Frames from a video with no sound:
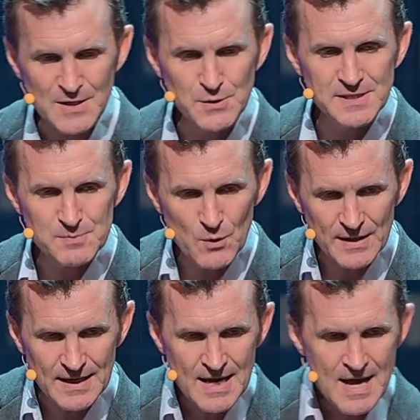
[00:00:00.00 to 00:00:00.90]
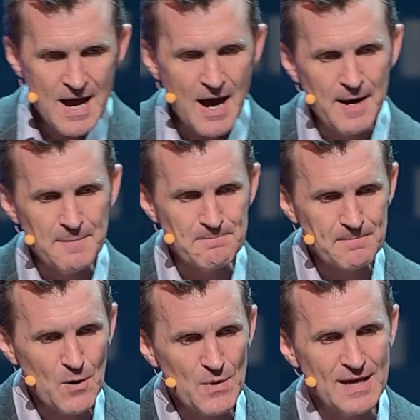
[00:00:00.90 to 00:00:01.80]
So this morning,
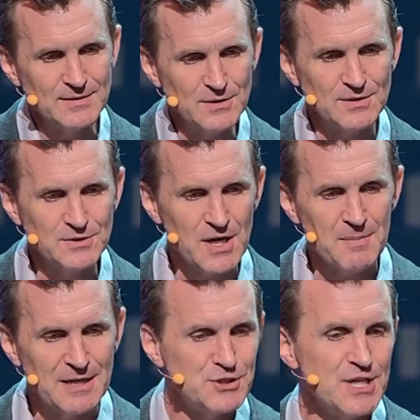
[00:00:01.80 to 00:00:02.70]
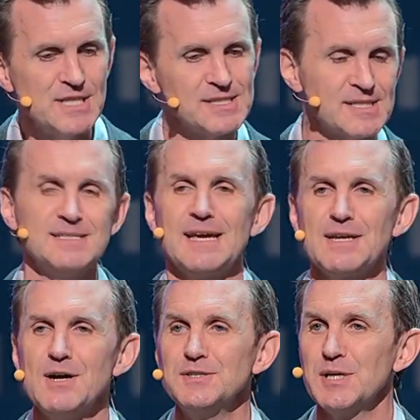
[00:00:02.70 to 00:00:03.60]
we had we'll talk about Jesus and
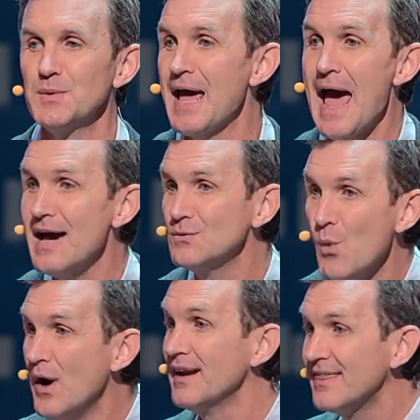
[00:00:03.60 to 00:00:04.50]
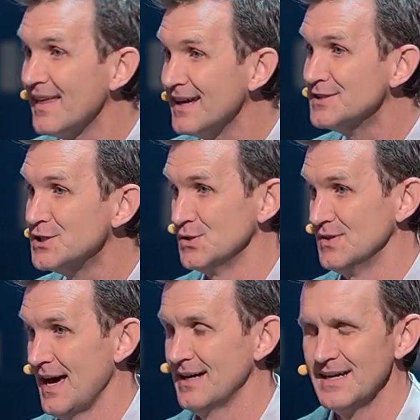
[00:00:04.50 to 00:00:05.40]
technology. I want to add one thing to
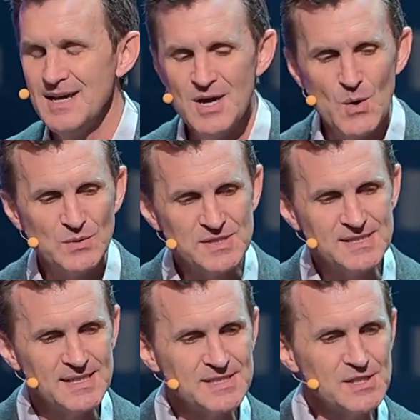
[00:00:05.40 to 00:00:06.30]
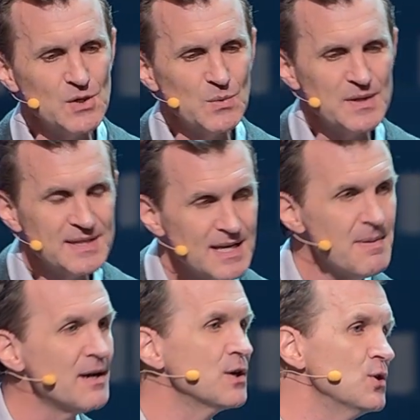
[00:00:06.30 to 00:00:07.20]
that, which is this. When we think
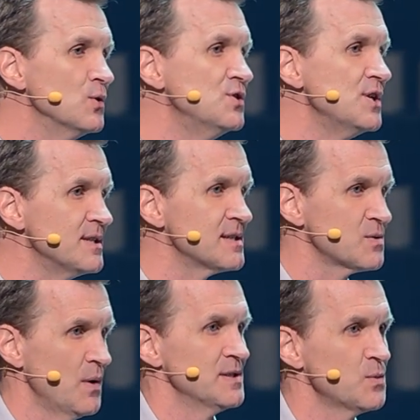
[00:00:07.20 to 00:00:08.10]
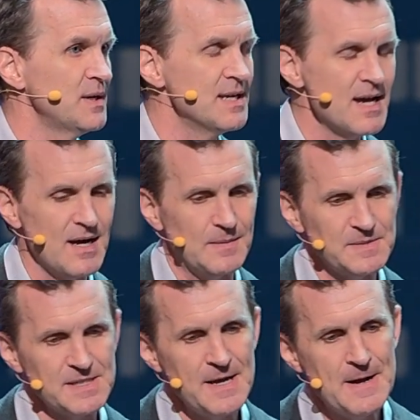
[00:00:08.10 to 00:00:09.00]
about who Jesus was when he
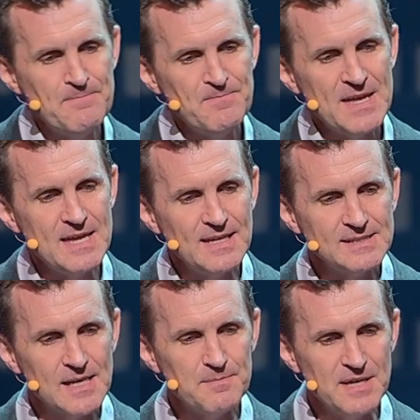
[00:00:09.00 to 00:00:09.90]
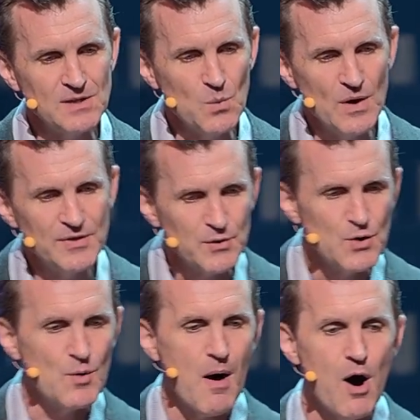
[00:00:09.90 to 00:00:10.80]
comes, he ends up being the one through
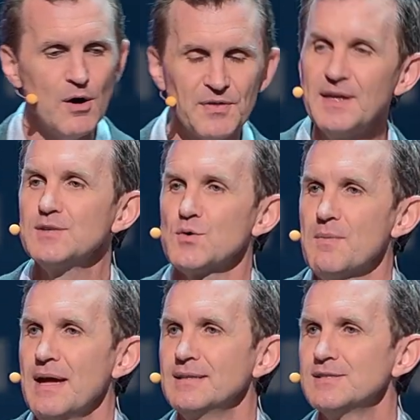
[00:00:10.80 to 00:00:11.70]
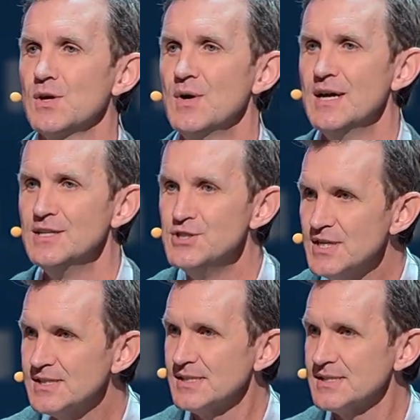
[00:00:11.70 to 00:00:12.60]
whom all things were made. So
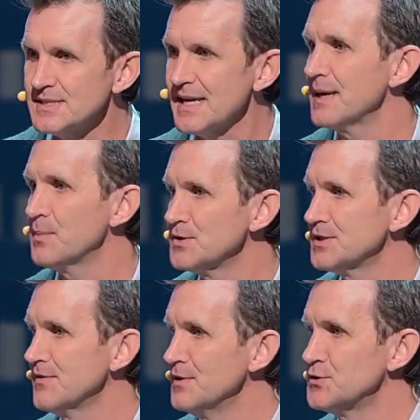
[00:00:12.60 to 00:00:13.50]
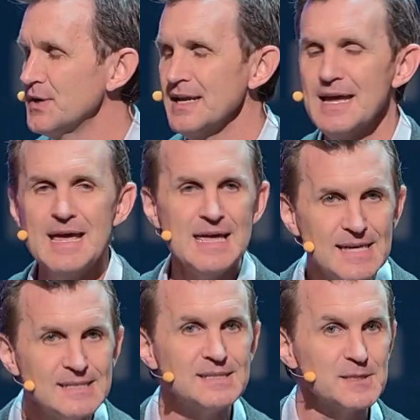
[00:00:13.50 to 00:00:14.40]
Jesus, the second person of the Trinity,
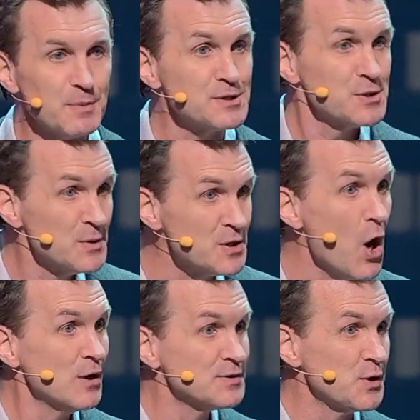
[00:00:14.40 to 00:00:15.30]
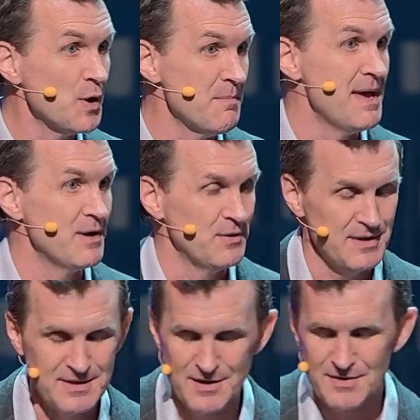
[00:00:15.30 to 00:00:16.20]
is this person who is also a maker,
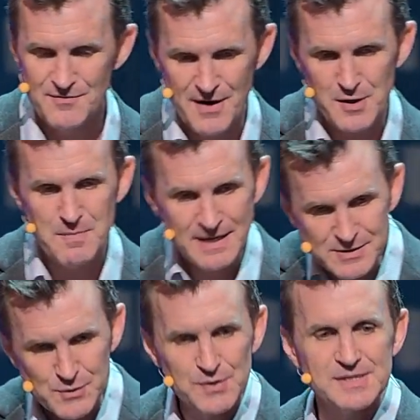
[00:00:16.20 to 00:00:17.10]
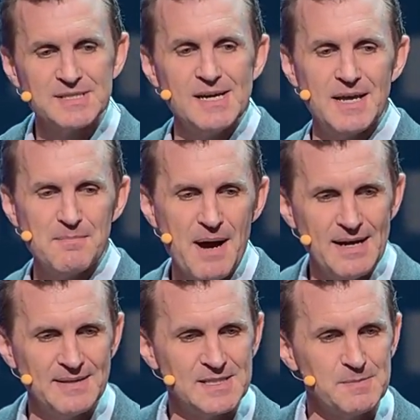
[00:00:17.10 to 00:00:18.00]
that the Father makes through the Son and
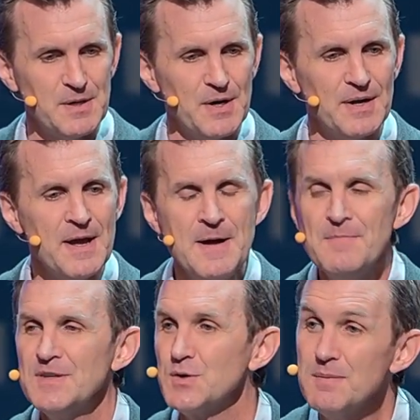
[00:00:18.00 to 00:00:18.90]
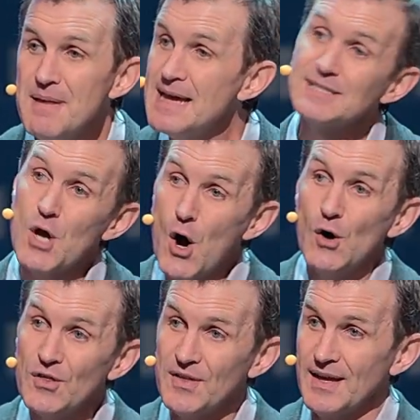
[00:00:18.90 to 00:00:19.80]
by the Spirit. So he makes
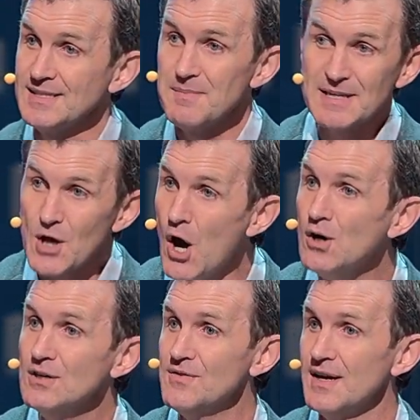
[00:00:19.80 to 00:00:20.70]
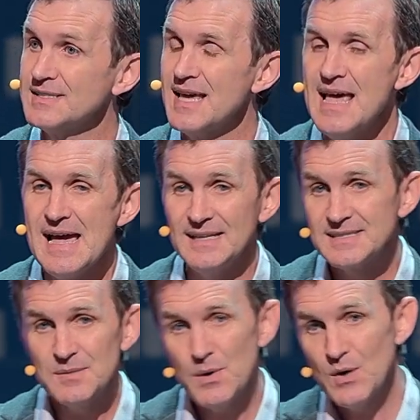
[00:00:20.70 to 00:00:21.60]
all things. He makes all of us. And in
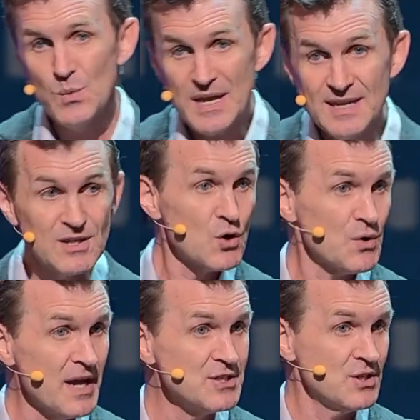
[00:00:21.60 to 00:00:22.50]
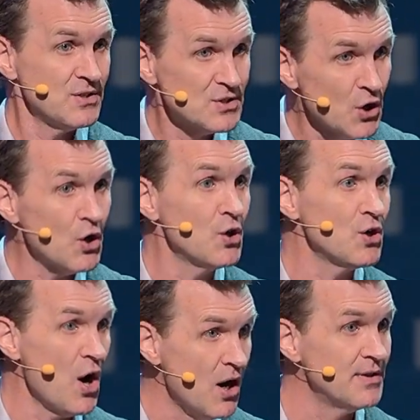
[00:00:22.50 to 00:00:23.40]
some way, we, the creation, turn
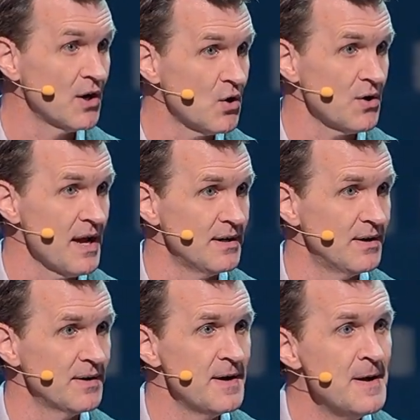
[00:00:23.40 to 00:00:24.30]
on the Creator.